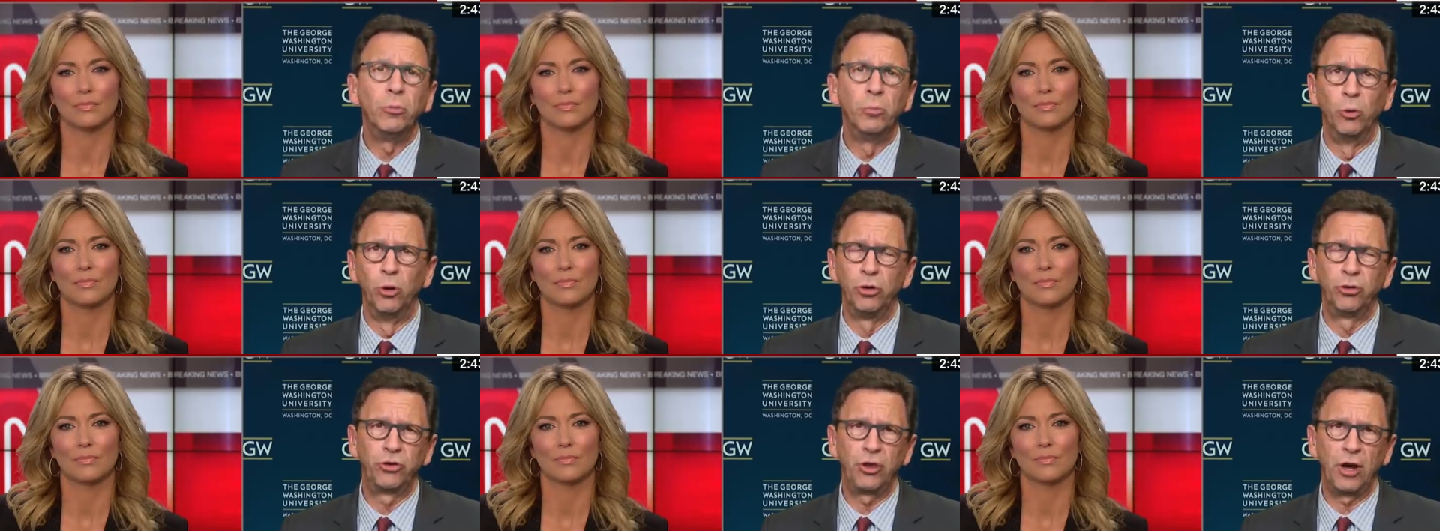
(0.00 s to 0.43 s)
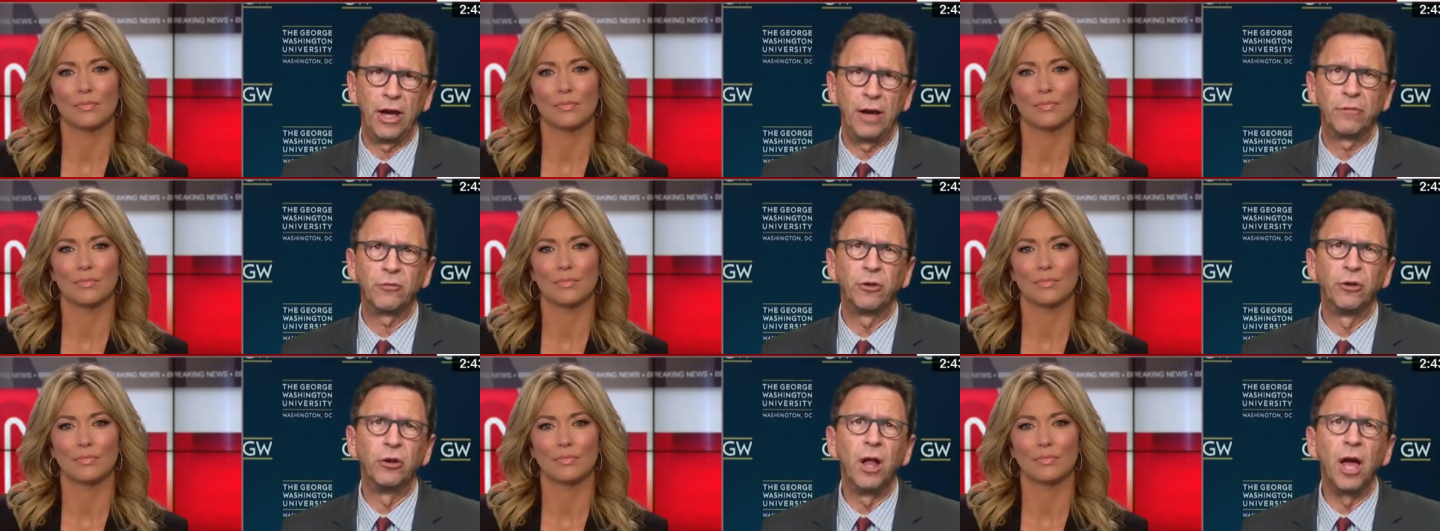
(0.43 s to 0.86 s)
Speaker 1: Bush
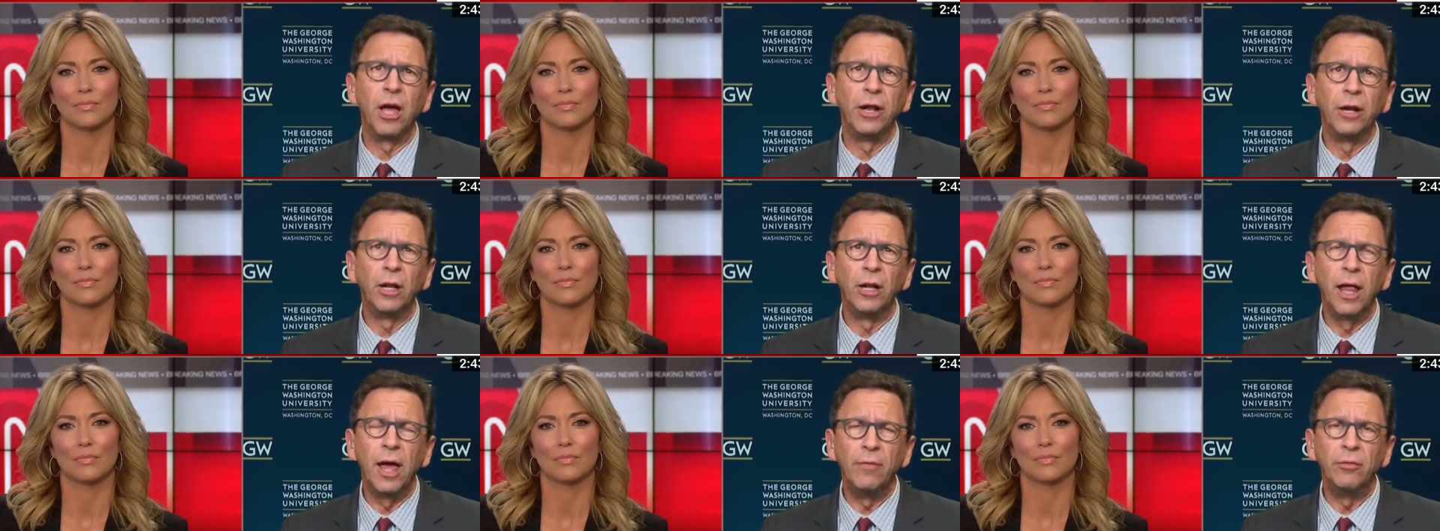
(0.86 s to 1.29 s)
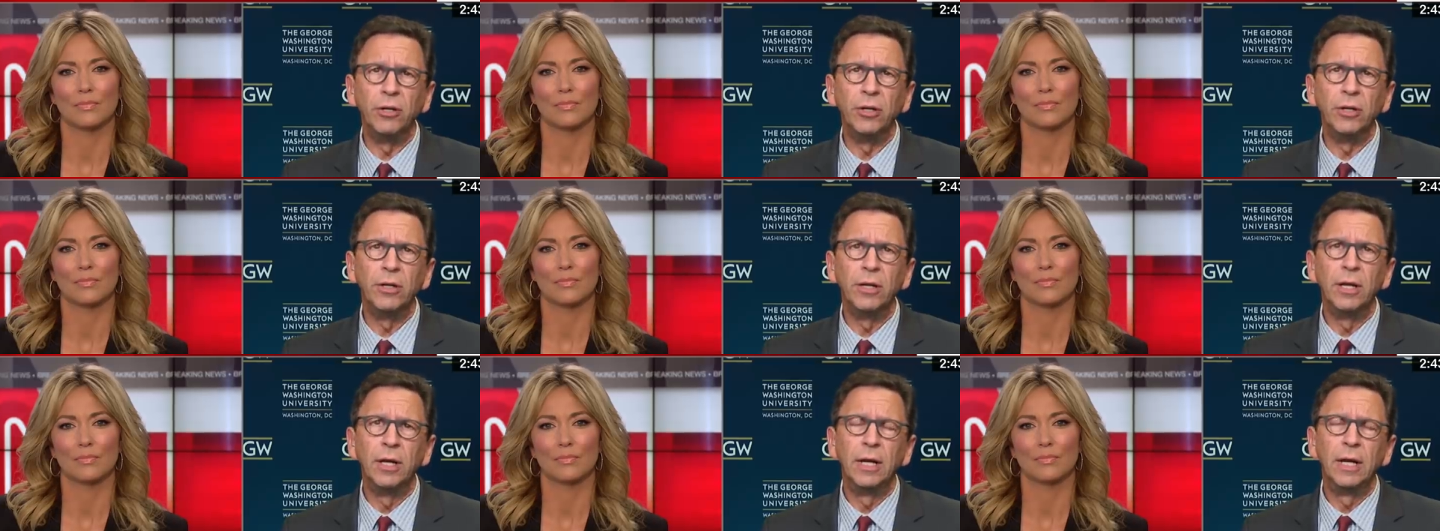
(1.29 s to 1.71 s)
after 9/11
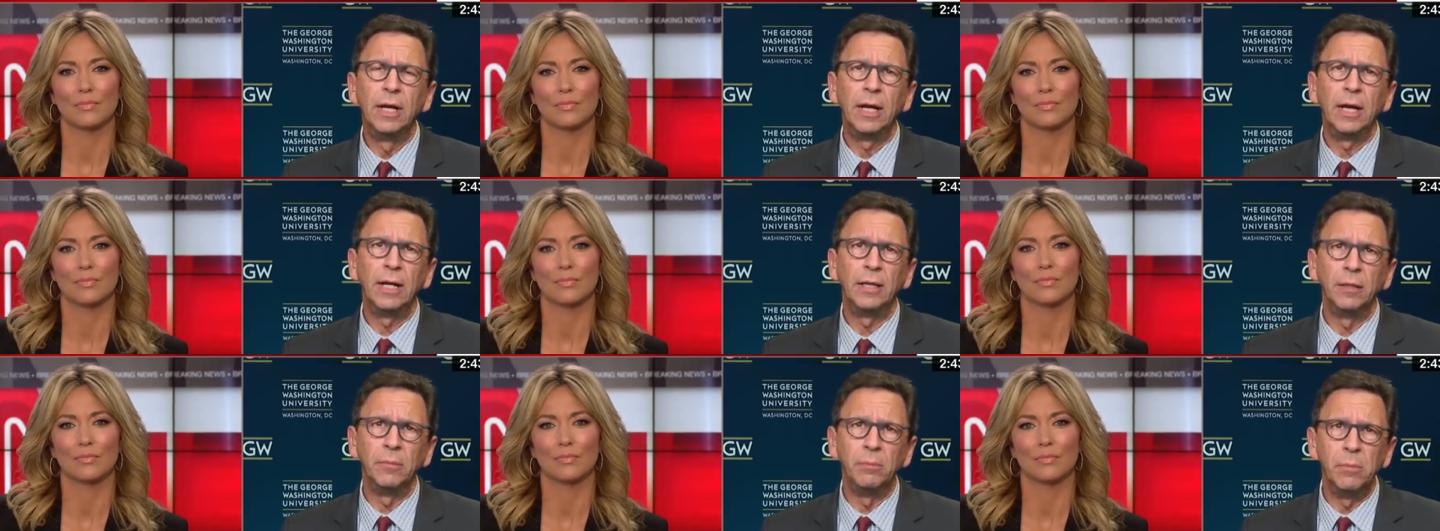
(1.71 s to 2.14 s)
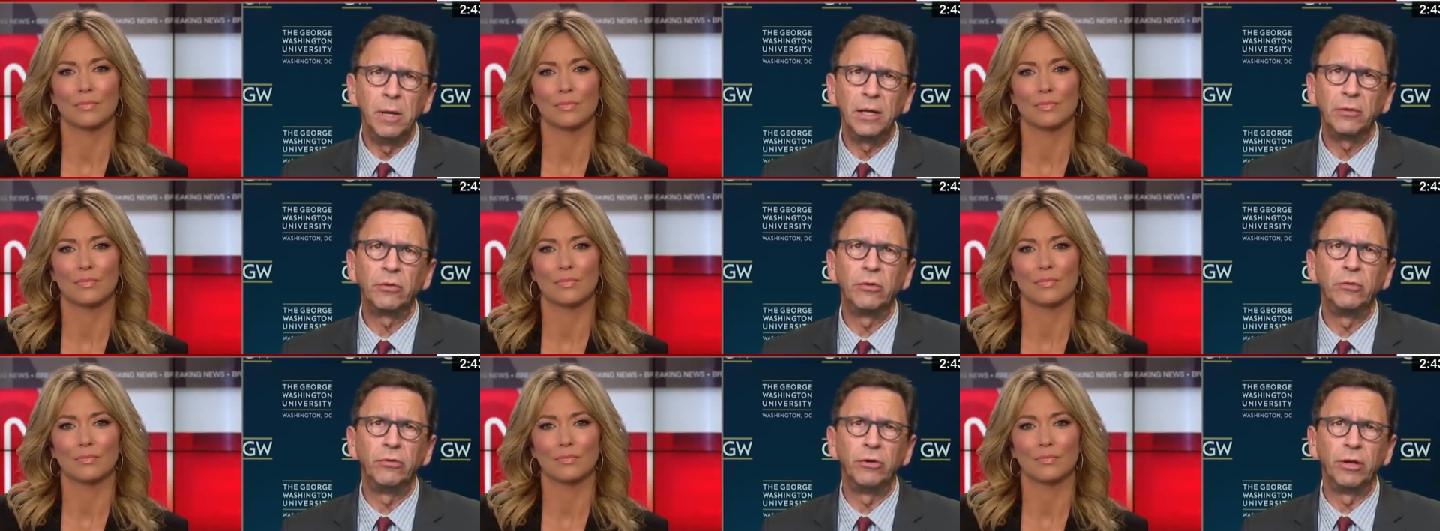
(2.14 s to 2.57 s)
and the
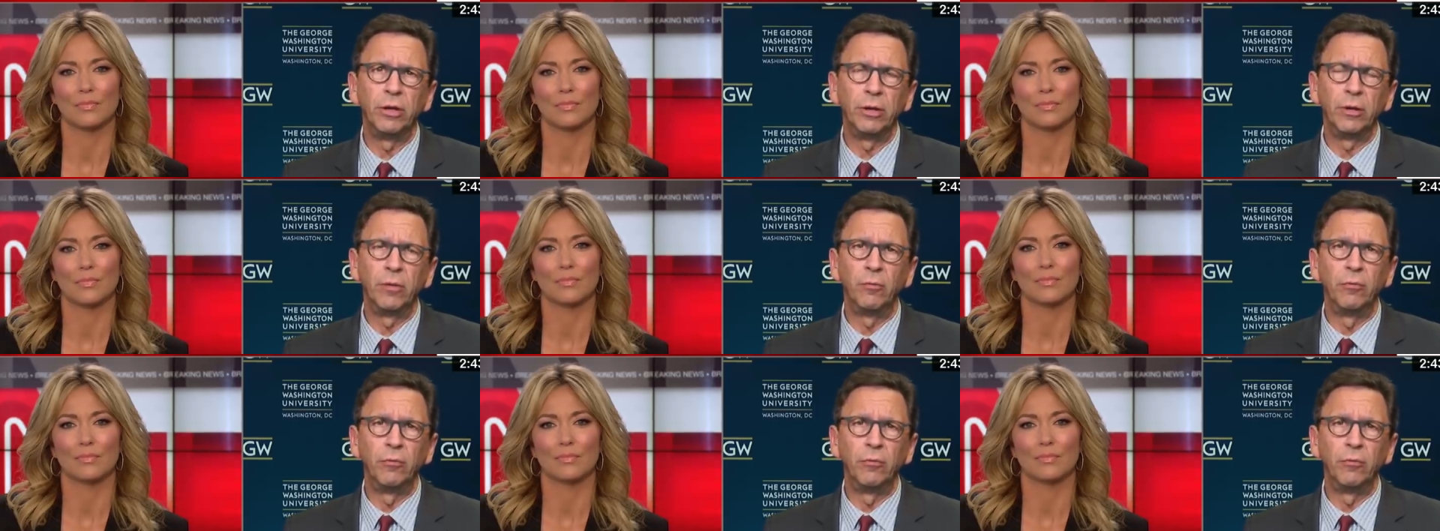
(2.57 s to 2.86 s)
messaging,